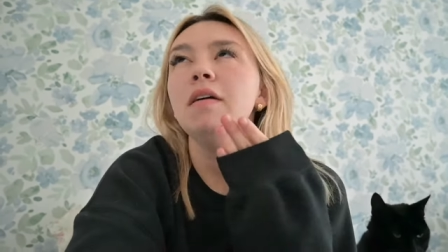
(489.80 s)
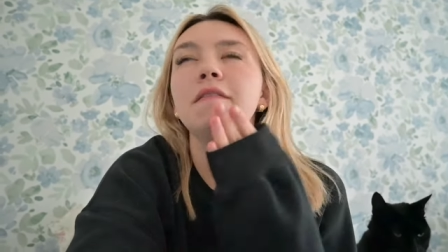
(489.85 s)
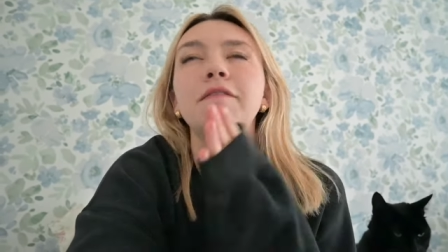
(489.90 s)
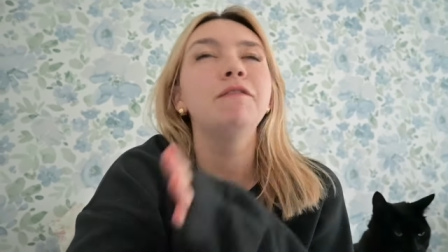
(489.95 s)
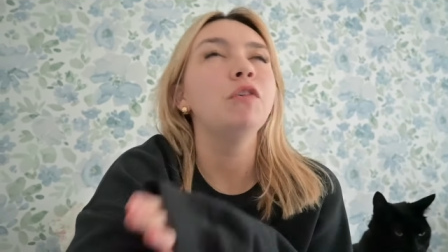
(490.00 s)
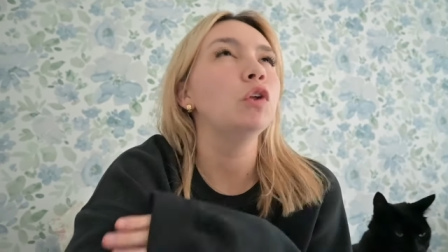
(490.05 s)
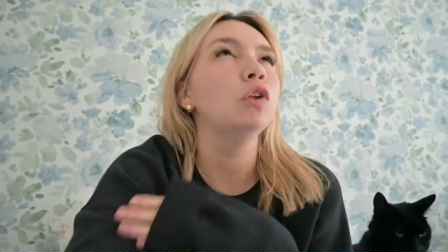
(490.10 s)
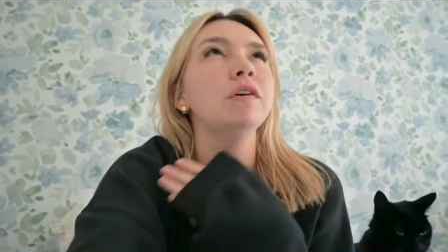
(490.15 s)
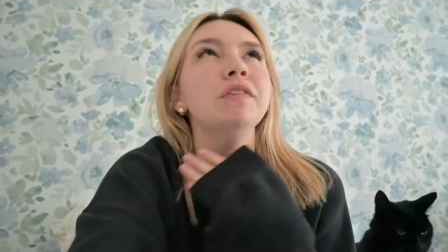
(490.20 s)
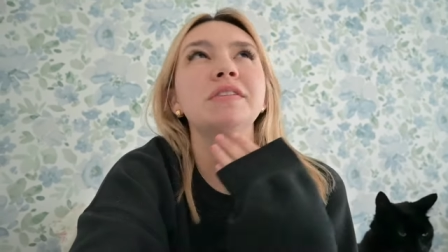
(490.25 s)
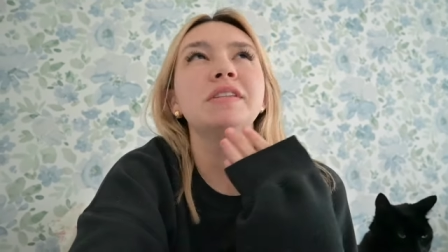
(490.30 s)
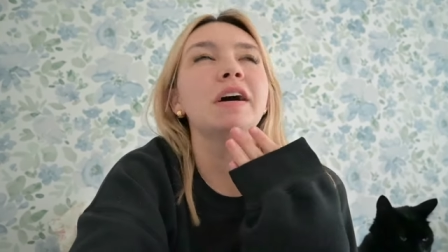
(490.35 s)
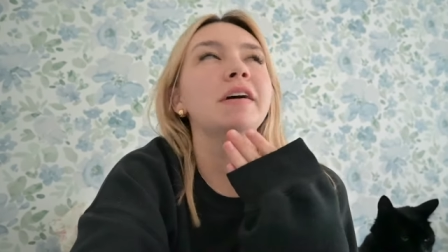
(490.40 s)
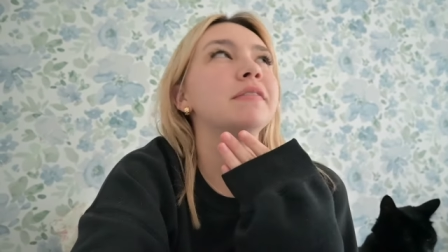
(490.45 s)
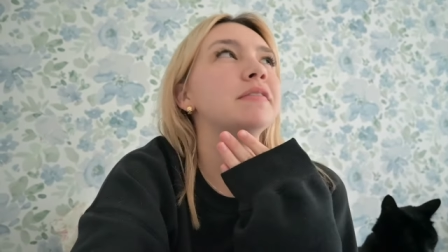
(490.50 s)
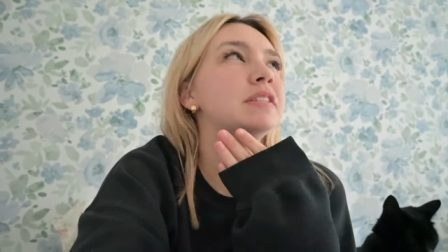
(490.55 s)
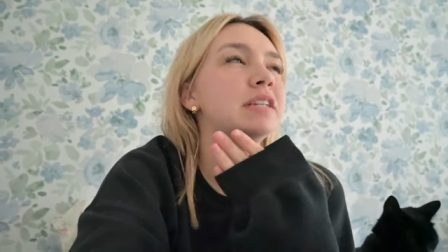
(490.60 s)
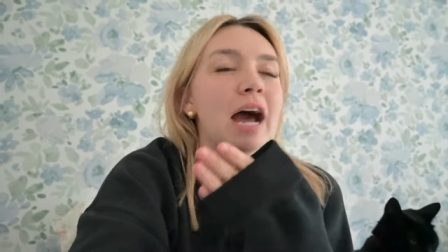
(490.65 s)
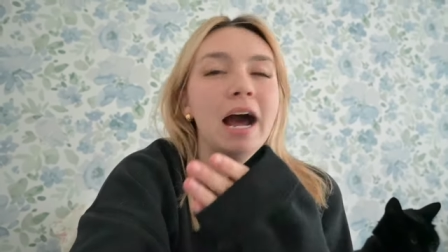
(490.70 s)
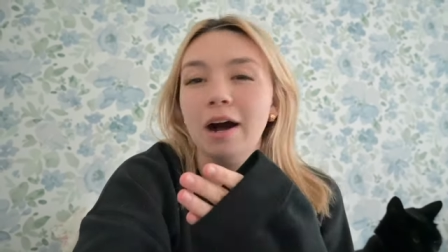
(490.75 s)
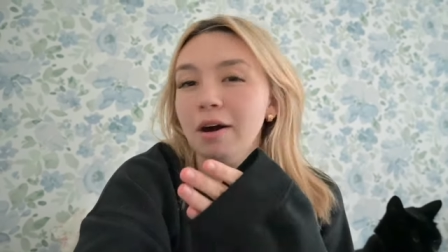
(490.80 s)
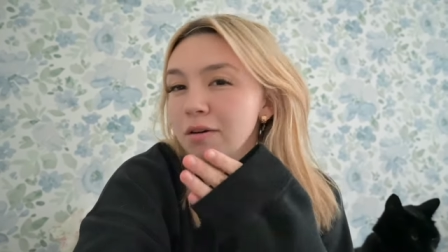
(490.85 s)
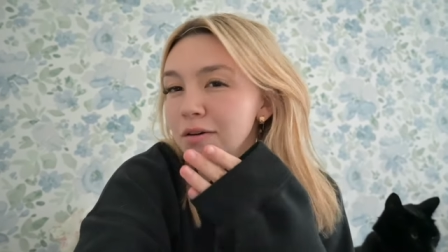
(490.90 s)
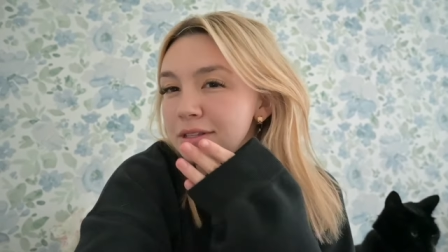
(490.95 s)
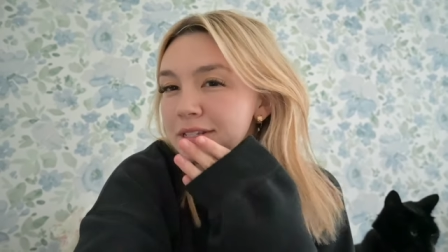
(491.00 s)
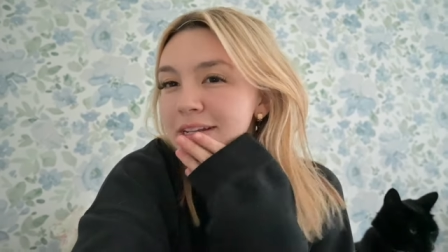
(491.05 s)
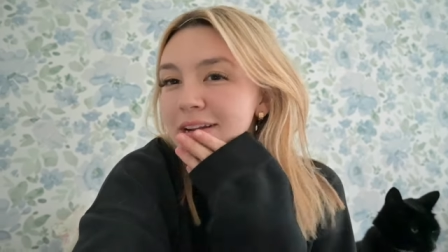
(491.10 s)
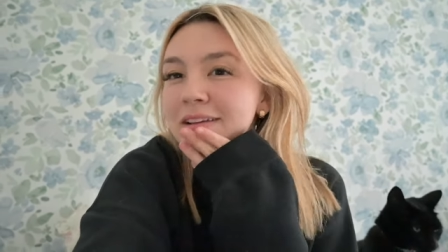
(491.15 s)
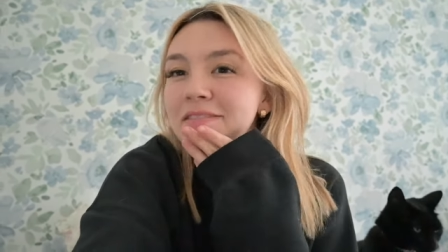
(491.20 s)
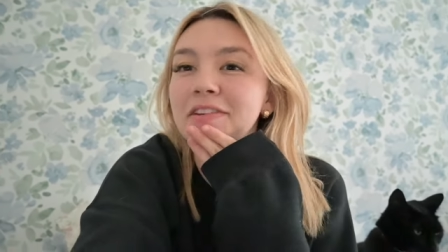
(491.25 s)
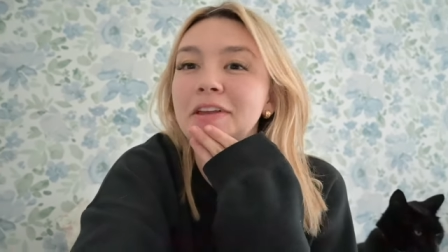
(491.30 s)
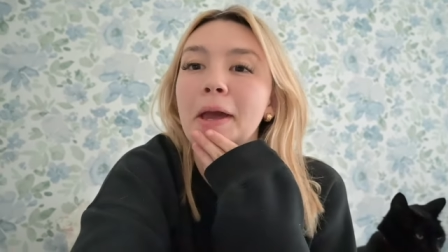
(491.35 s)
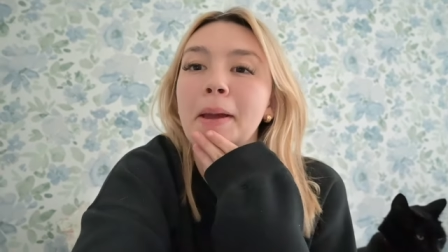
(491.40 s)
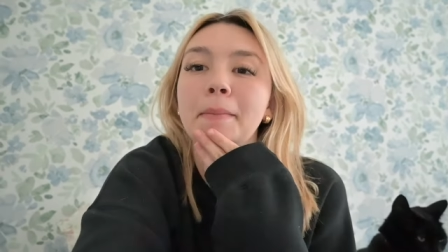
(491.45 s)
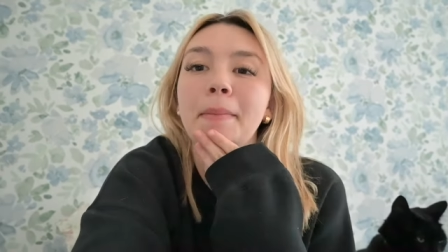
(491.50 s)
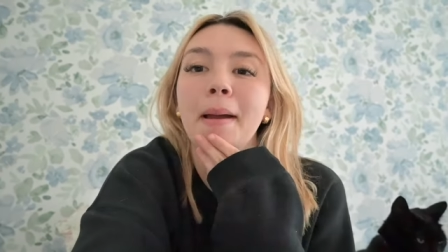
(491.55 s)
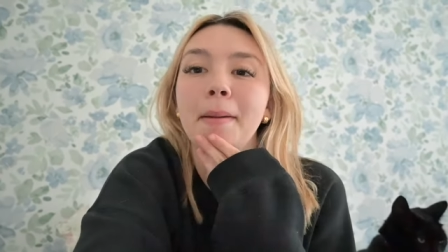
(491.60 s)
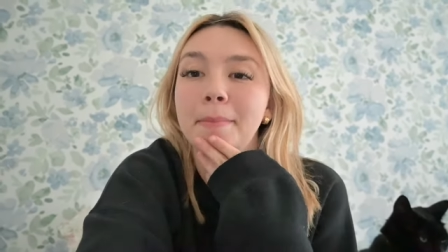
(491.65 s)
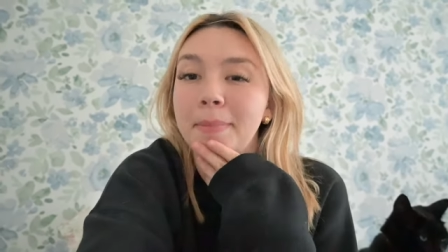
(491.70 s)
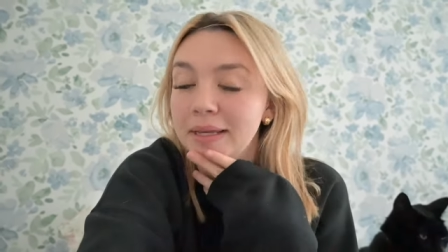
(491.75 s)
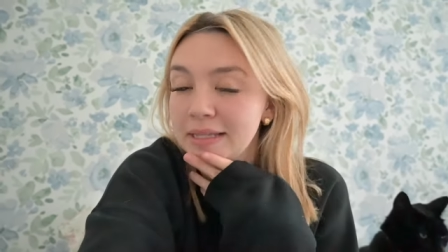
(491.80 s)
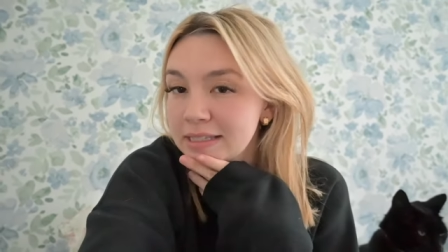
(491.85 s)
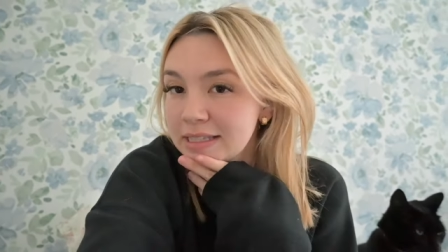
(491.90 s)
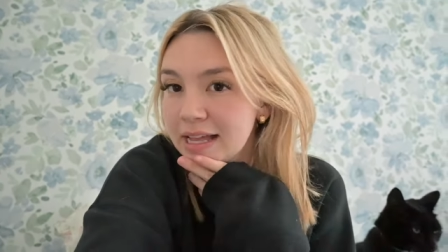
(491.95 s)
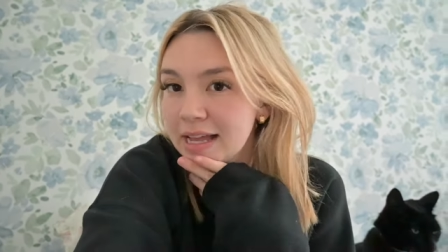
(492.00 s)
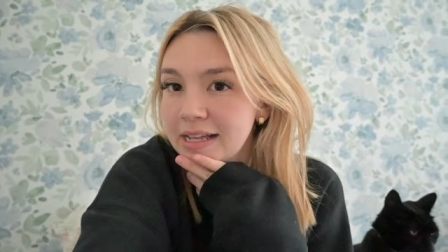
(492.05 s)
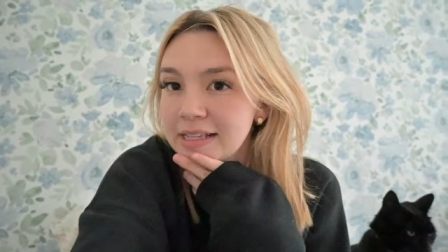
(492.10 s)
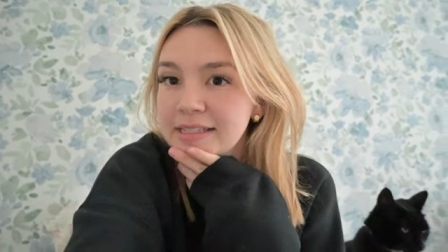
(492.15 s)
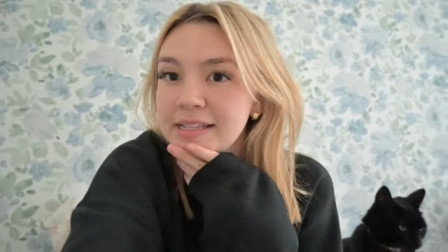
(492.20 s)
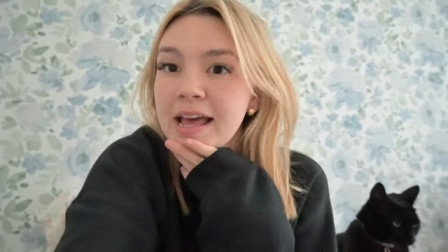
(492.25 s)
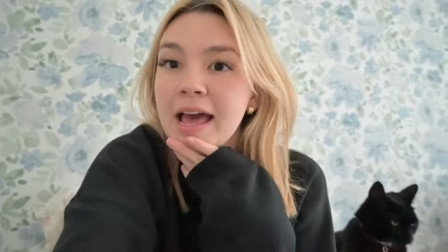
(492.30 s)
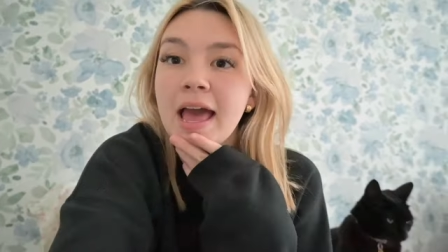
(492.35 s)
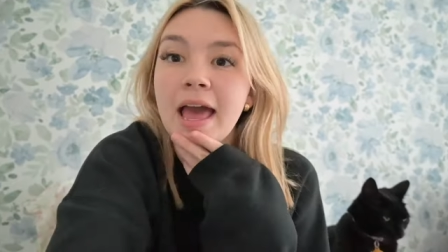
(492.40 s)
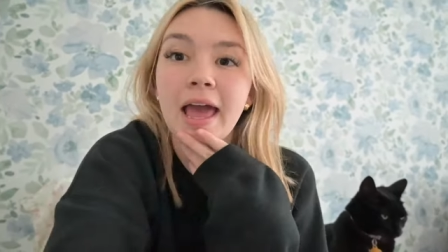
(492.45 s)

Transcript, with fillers: full of self doubt. And I feel like my business